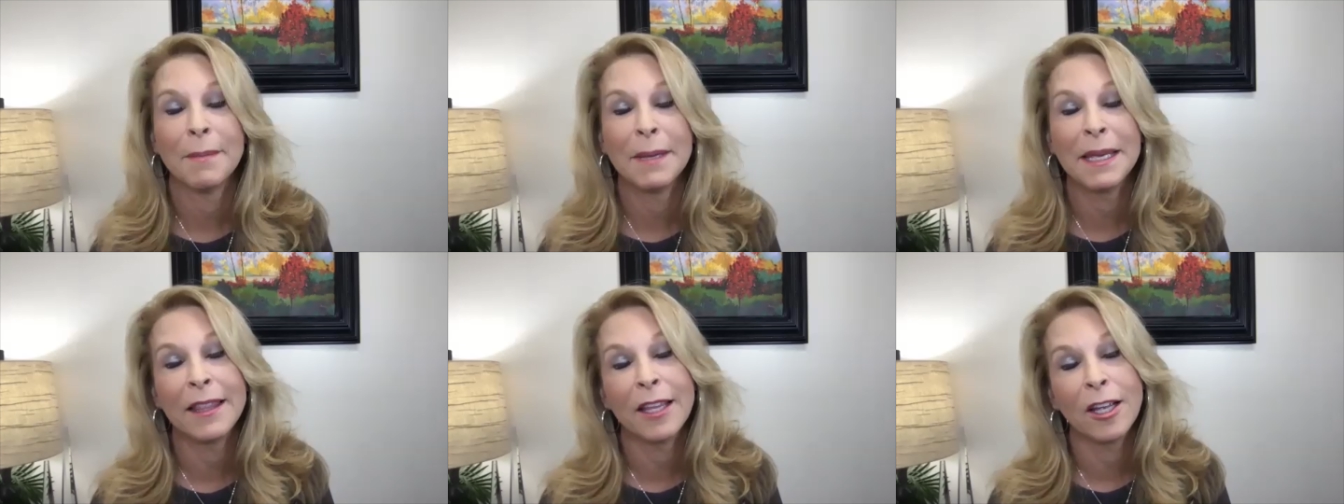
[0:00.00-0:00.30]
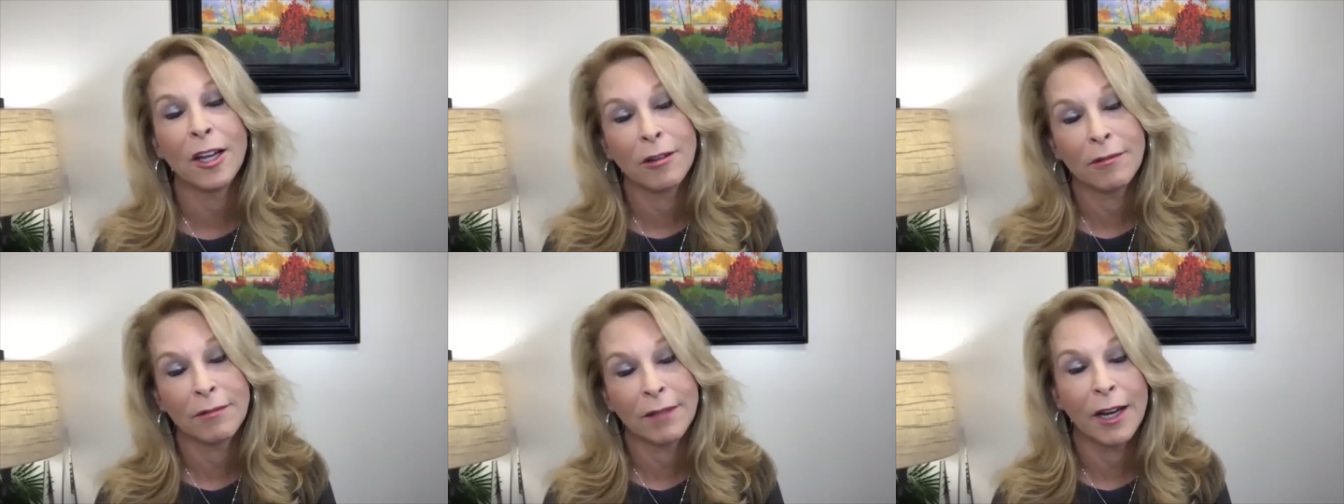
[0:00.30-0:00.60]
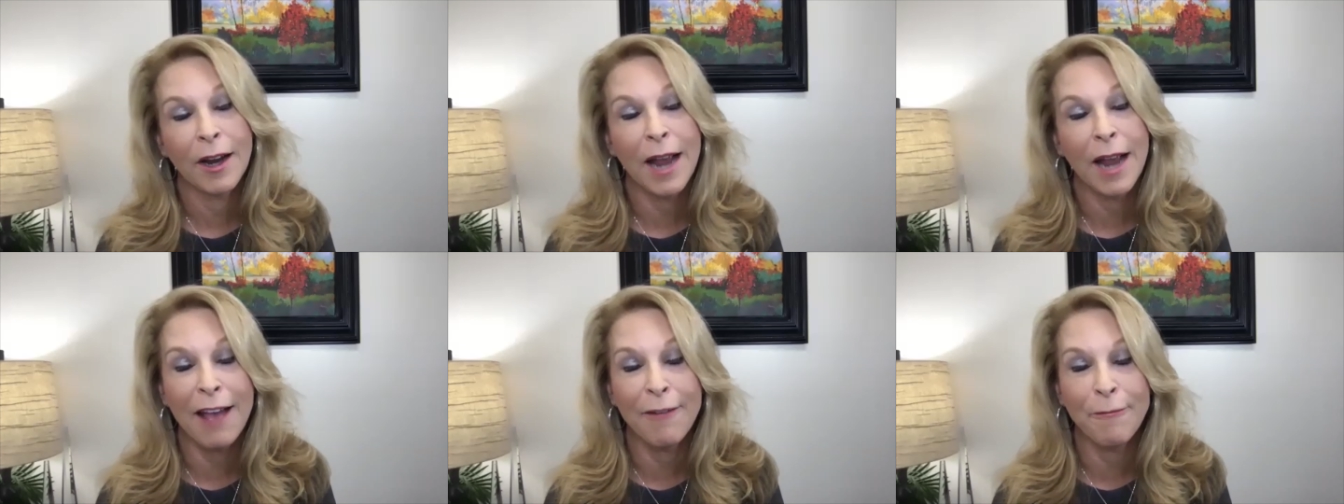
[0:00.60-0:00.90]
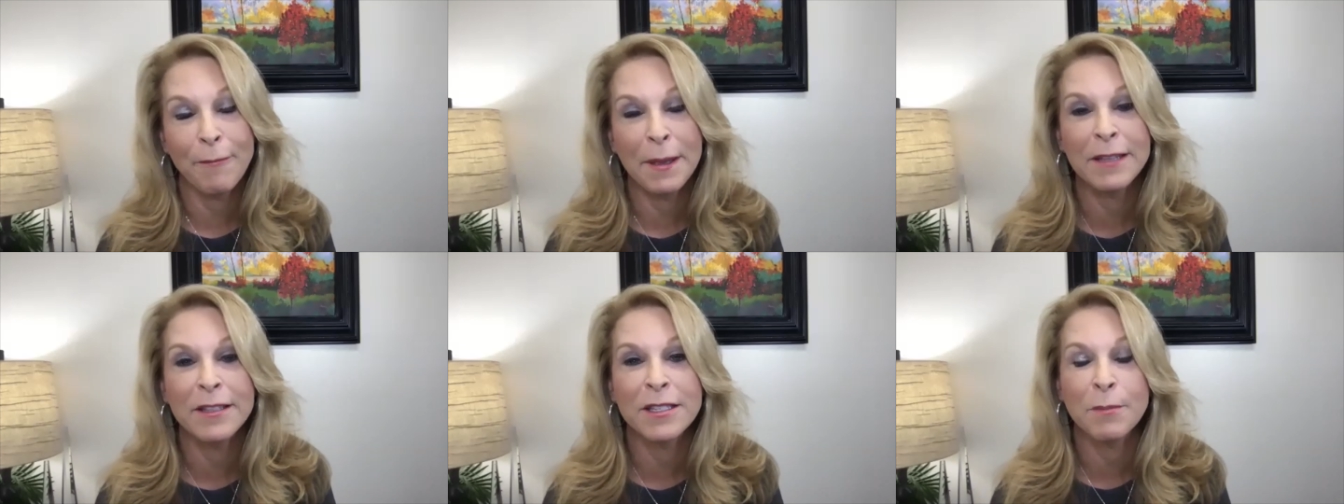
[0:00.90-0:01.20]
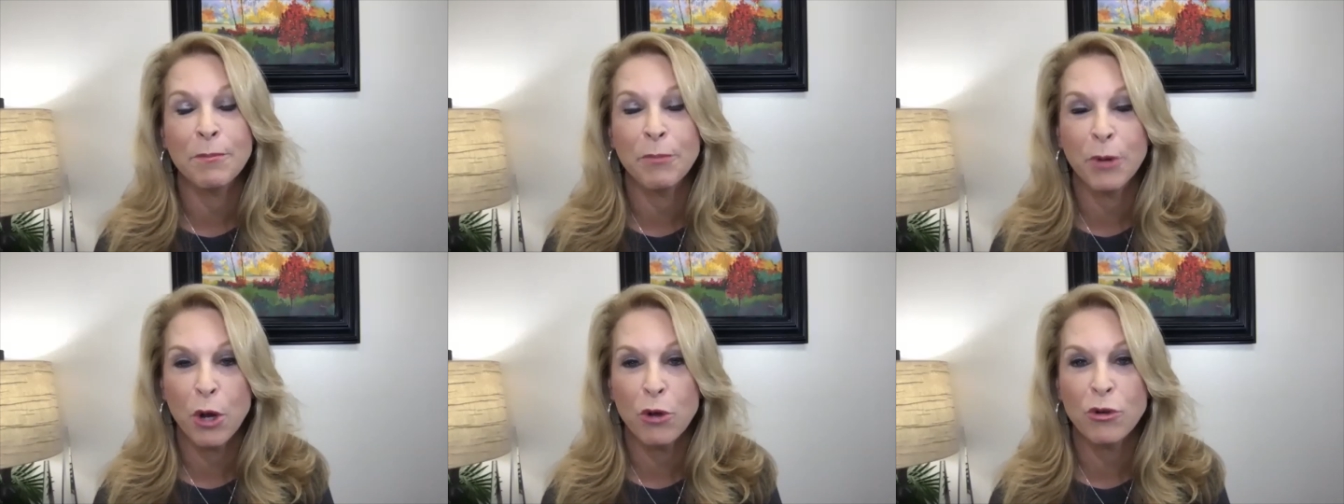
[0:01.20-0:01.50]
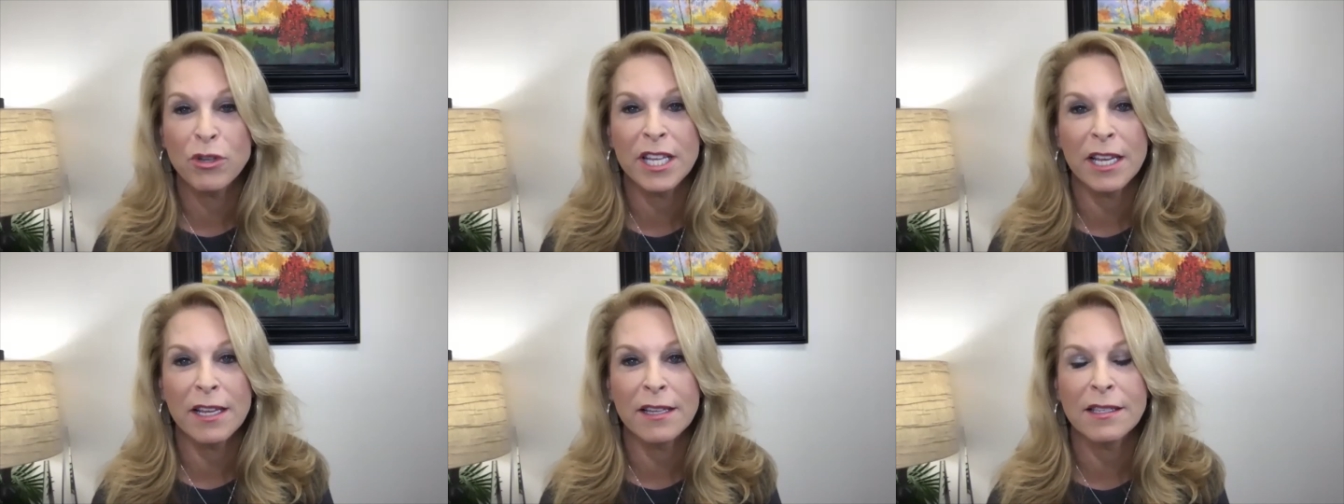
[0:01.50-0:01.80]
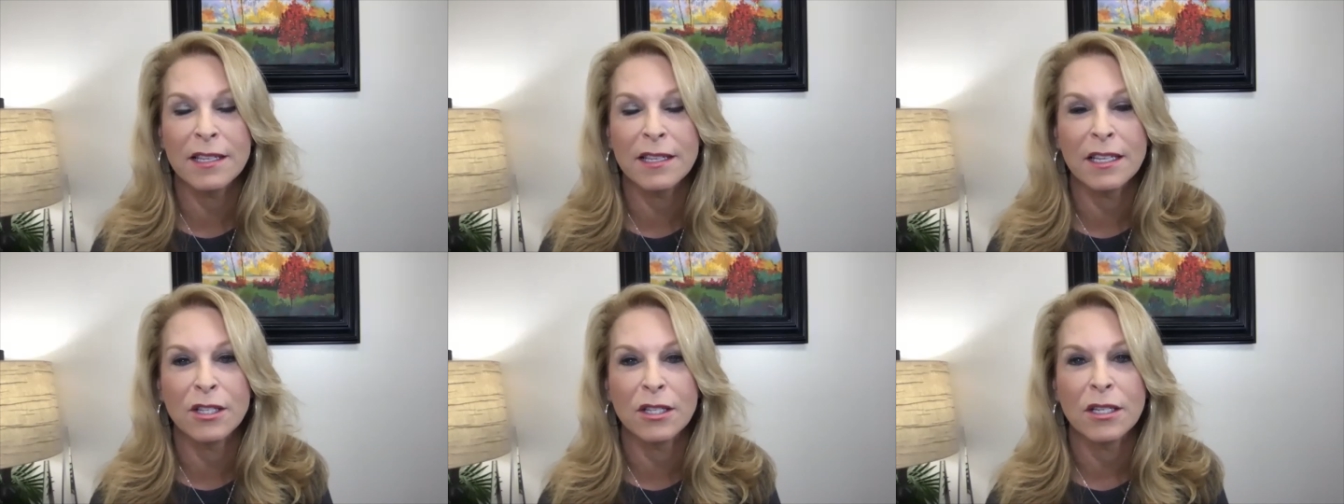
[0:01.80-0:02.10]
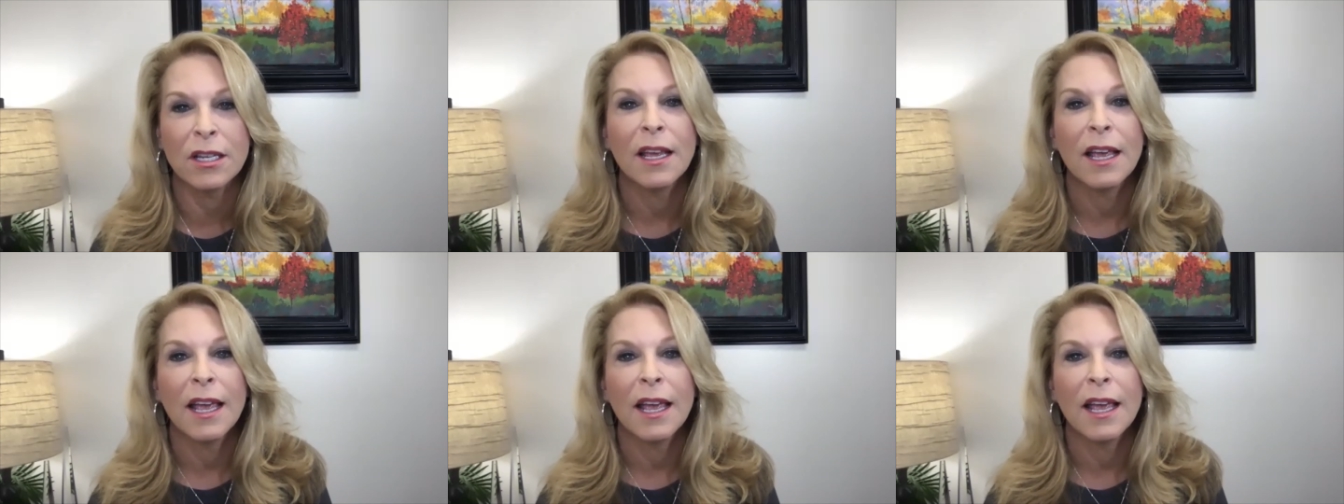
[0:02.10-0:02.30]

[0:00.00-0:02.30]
mean there there have been some protests as